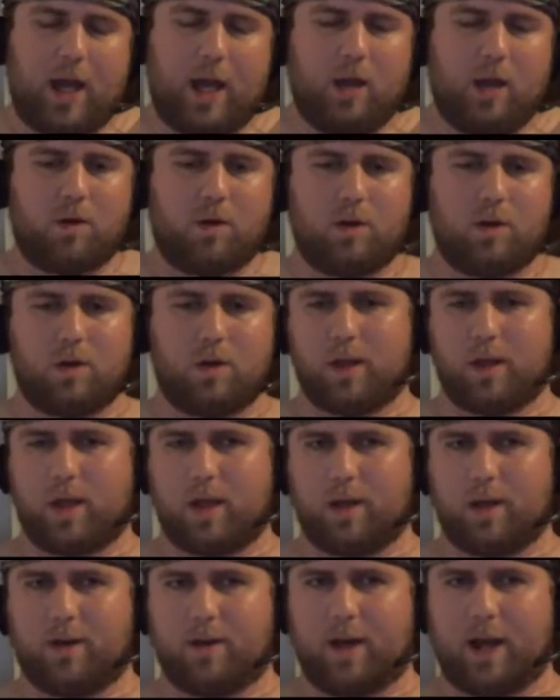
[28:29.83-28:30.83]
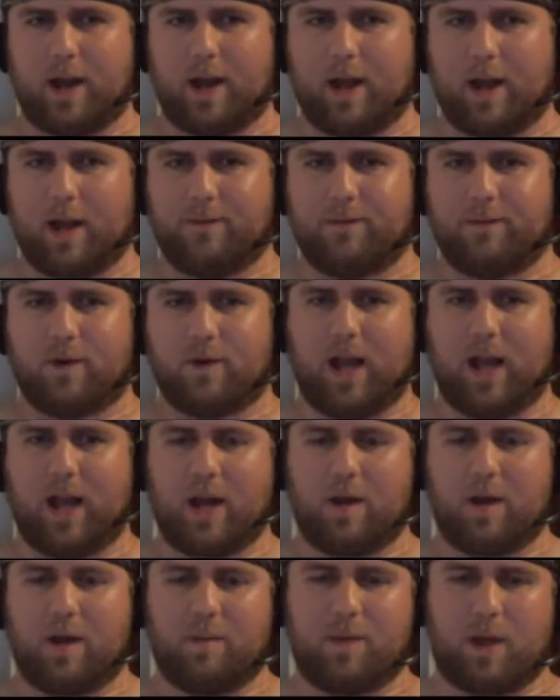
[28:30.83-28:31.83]
know that for
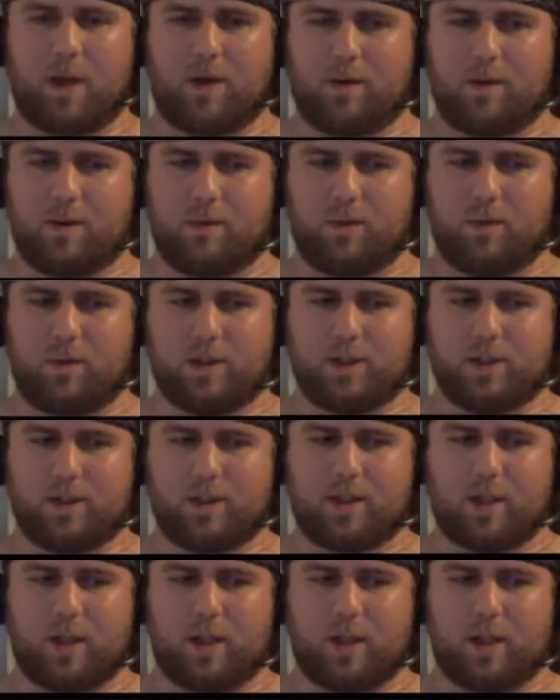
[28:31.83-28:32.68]
Adam that was,